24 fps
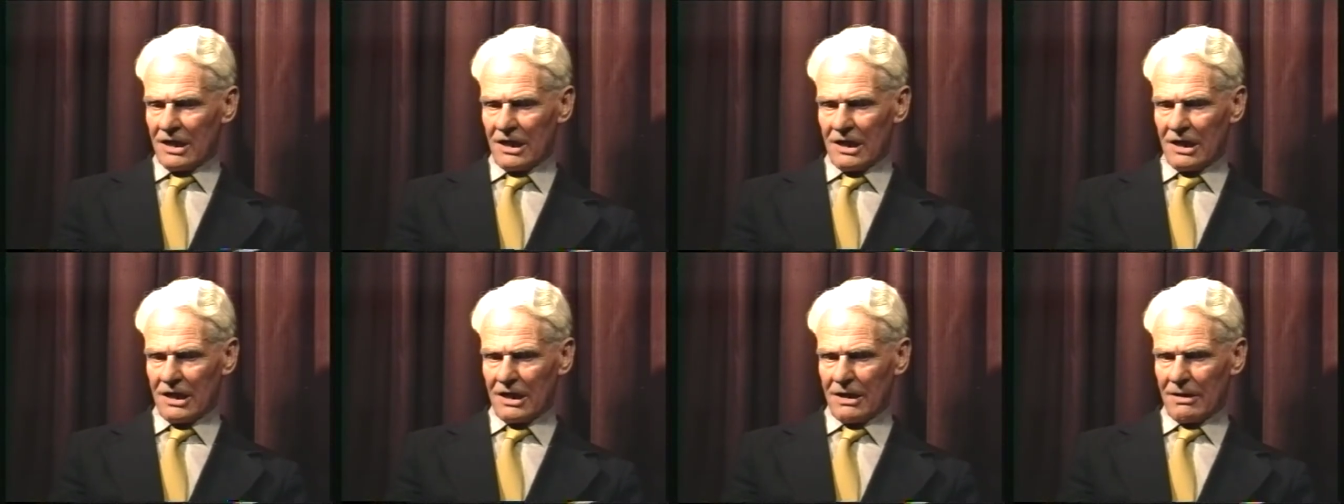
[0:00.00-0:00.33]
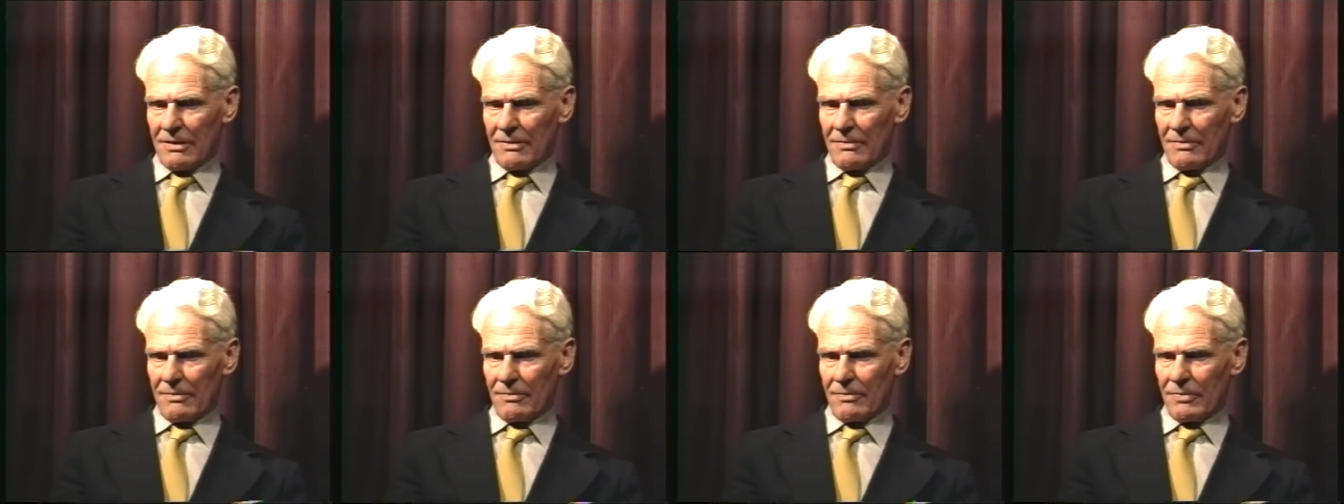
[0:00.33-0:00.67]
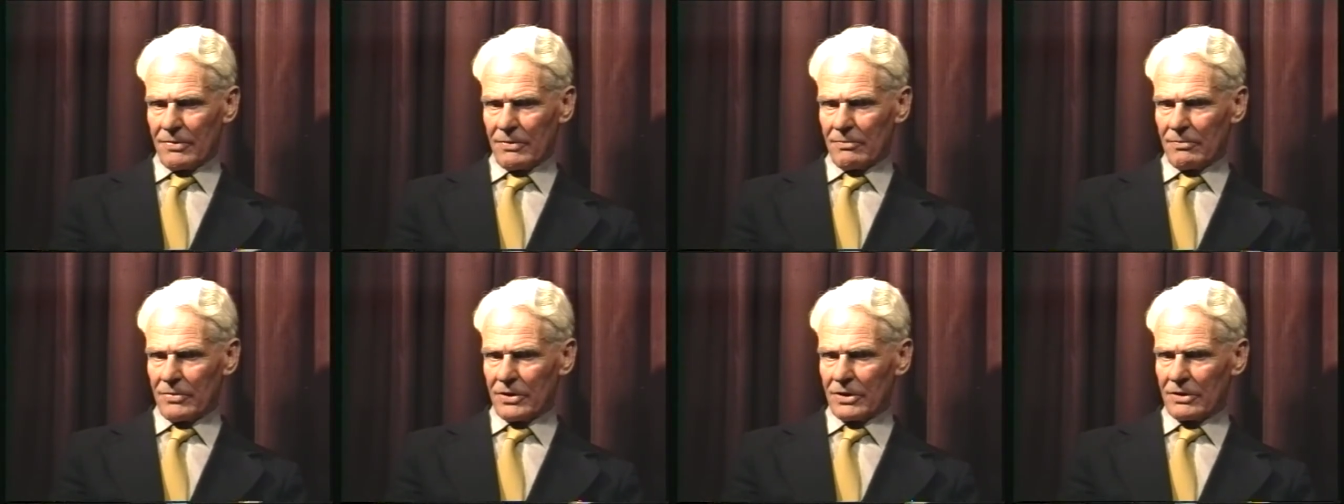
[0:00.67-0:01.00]
Uh,
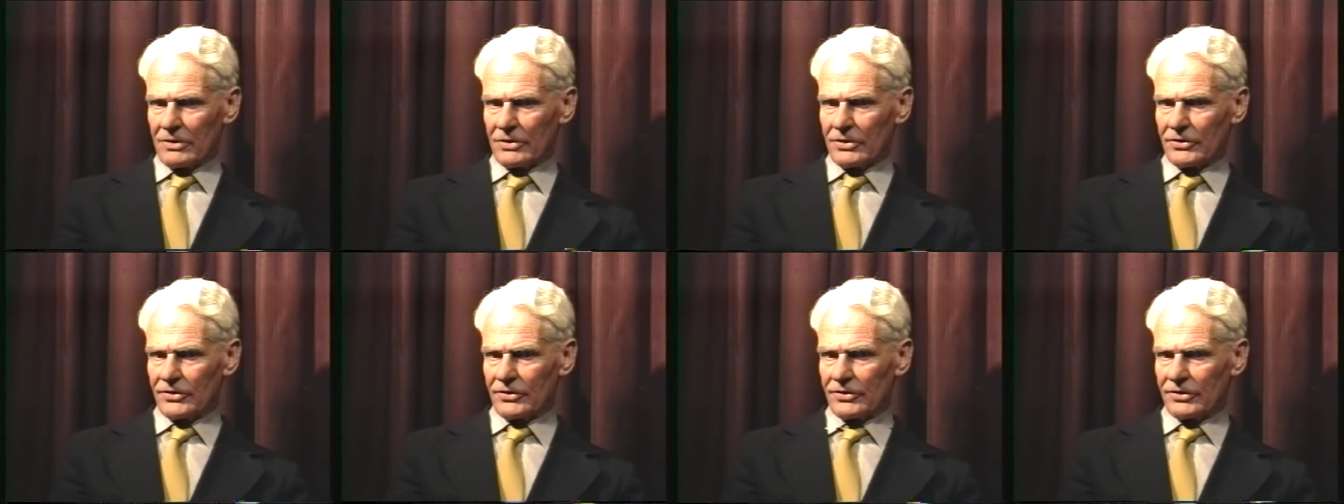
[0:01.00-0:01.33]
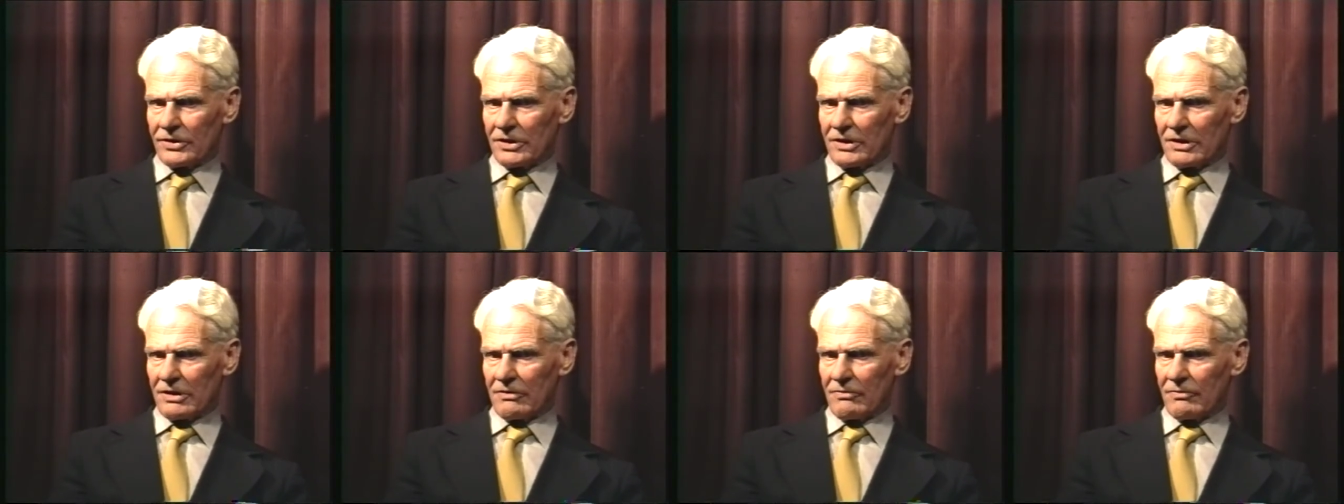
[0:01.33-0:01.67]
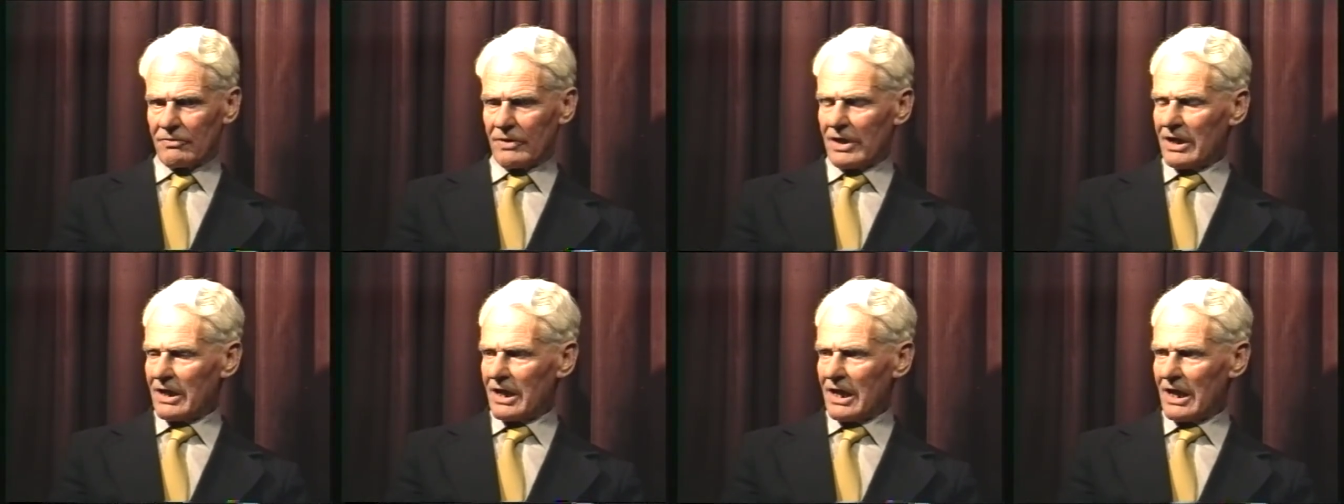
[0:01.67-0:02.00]
because
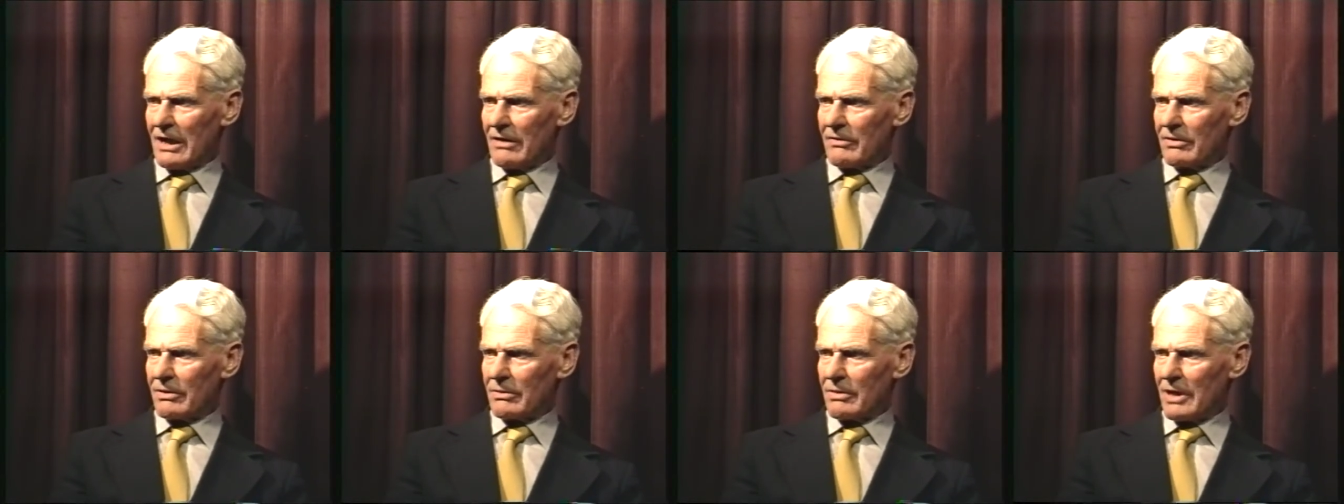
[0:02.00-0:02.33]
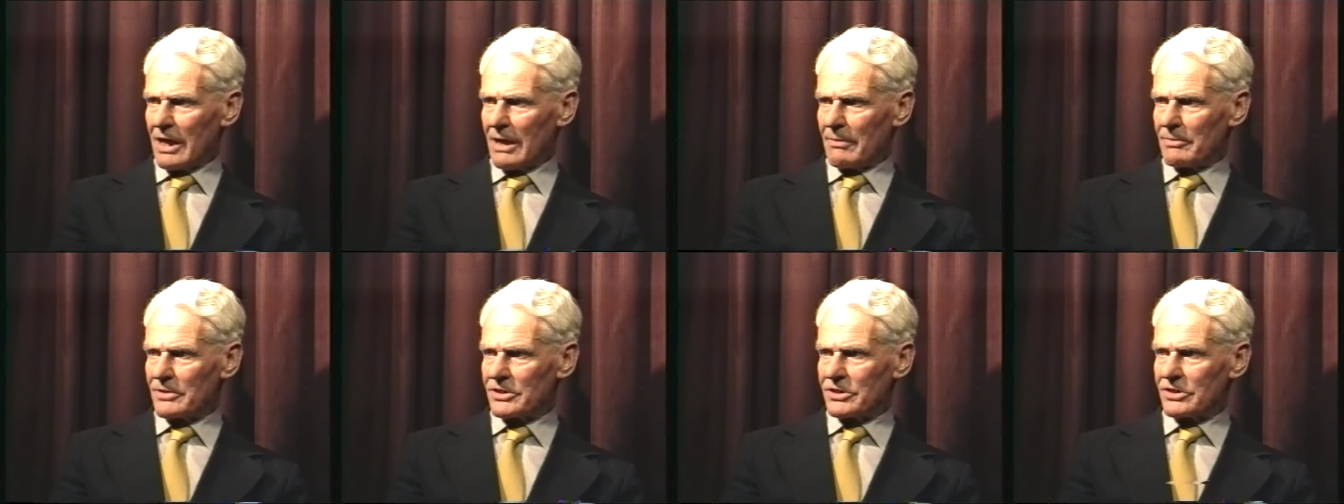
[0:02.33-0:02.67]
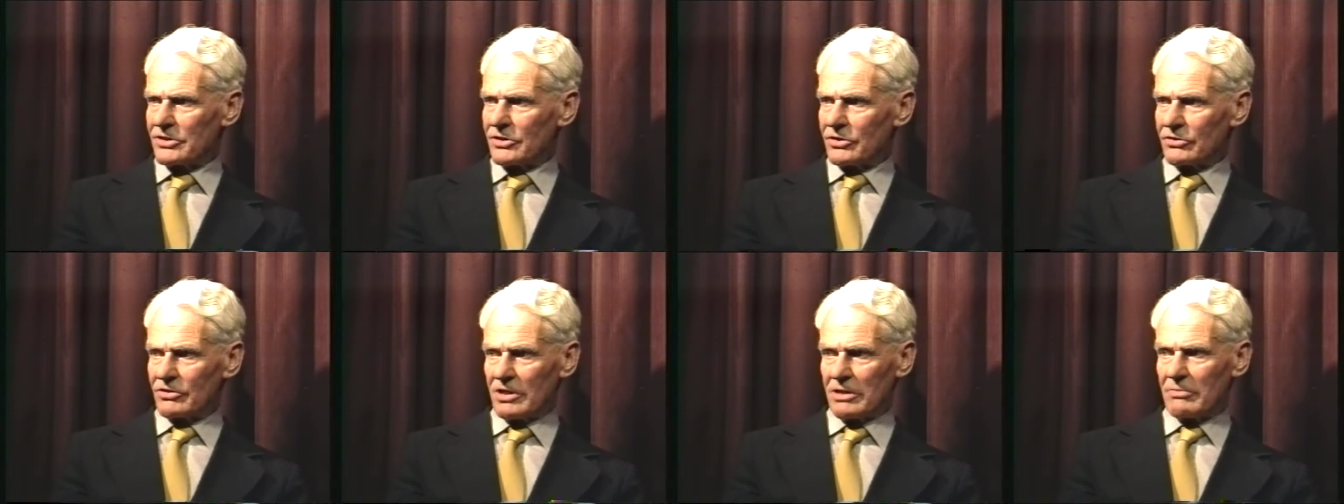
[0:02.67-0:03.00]
very high requirements
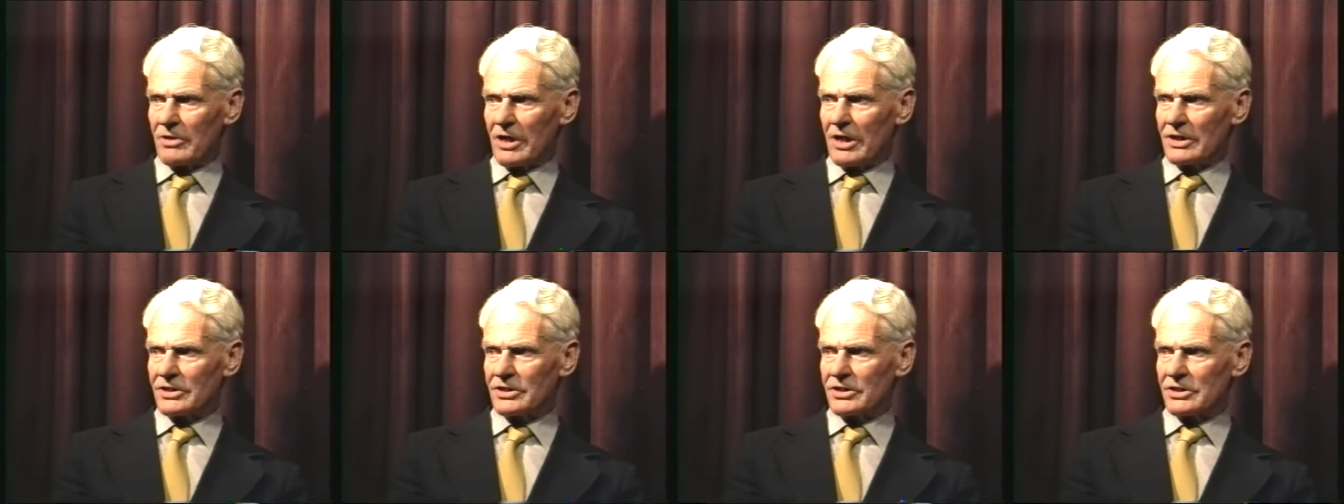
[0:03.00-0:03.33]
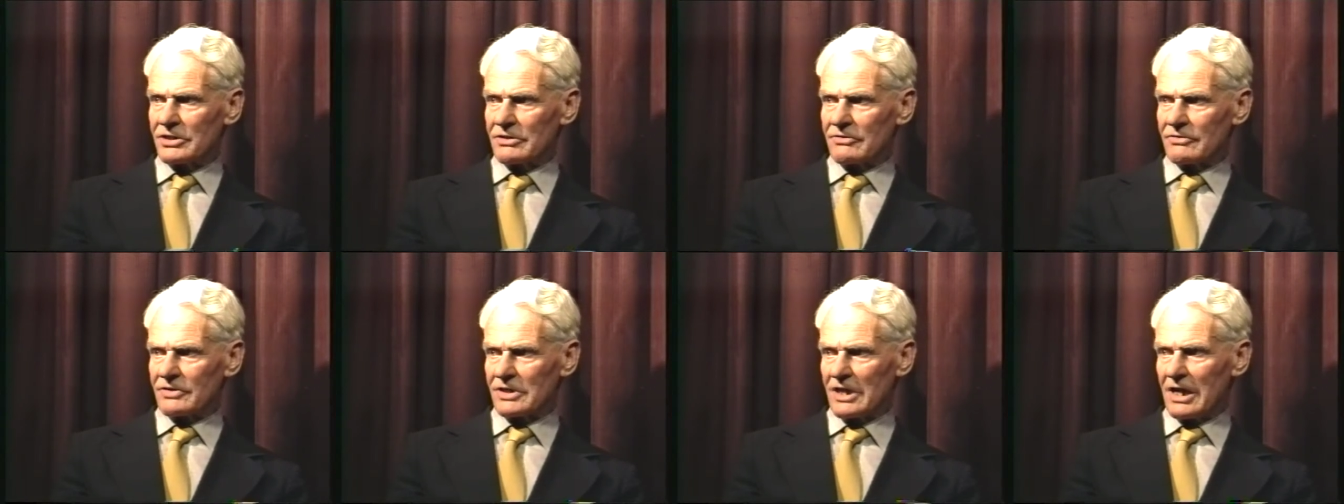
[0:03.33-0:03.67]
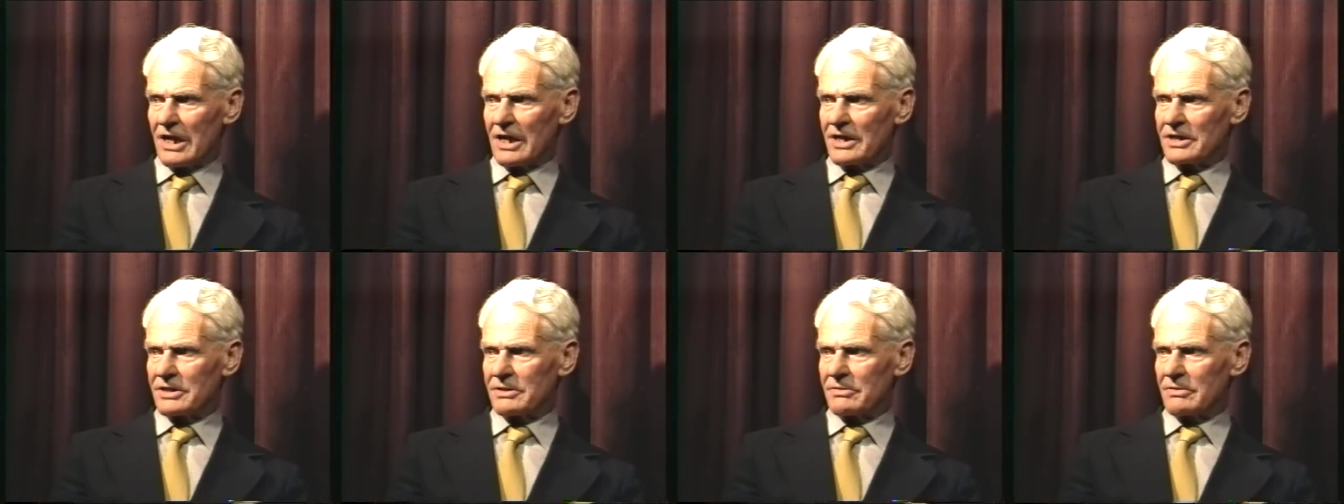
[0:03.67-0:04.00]
in three branches of
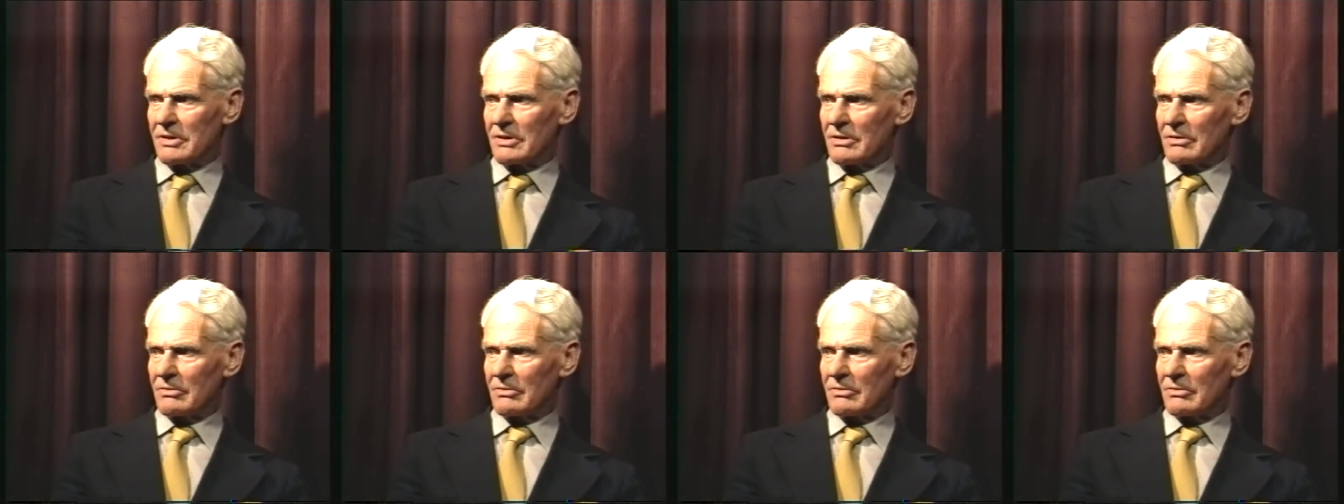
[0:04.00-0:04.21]
science